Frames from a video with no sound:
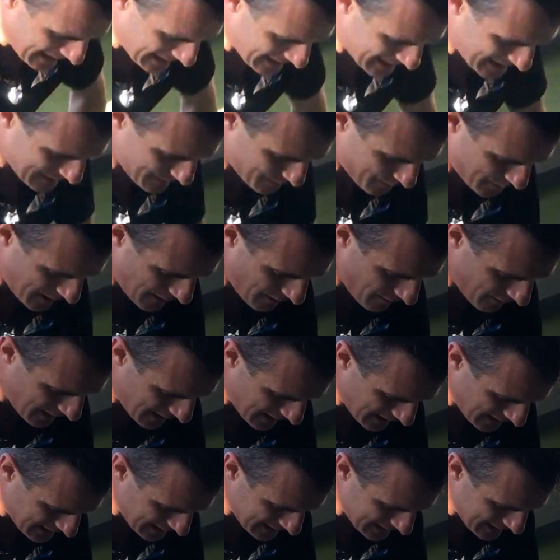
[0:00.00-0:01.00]
that
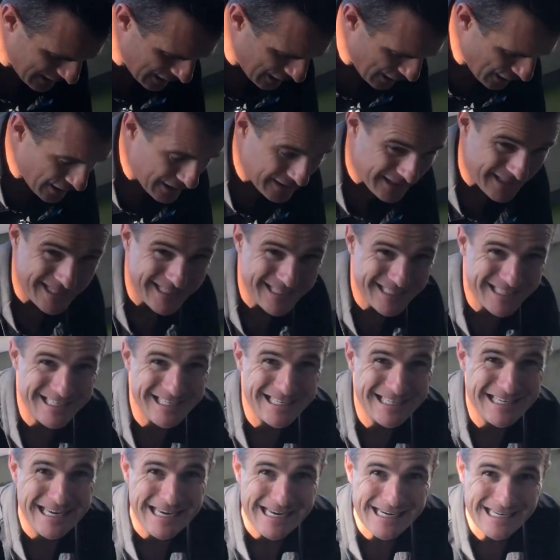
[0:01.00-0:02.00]
experience to
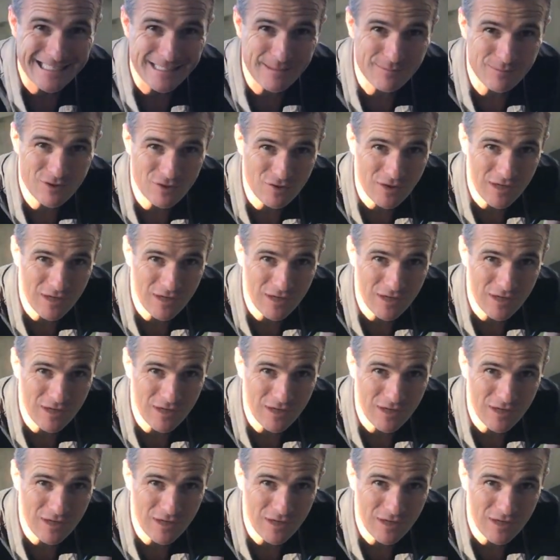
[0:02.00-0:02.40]
sneak some